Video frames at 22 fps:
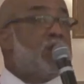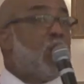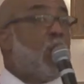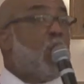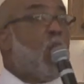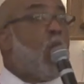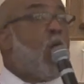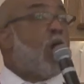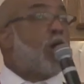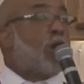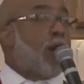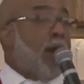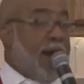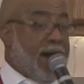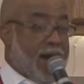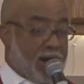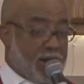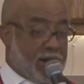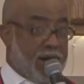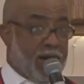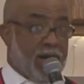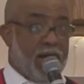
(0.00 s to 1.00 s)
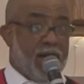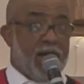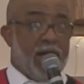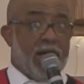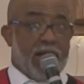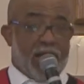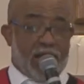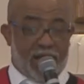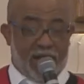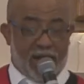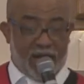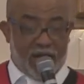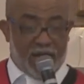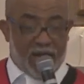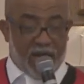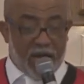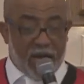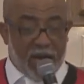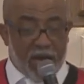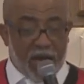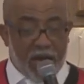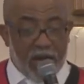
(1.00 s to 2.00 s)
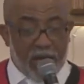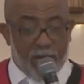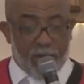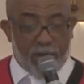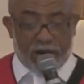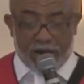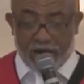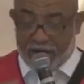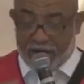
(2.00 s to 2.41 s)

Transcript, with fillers: the water out. Huh? anybody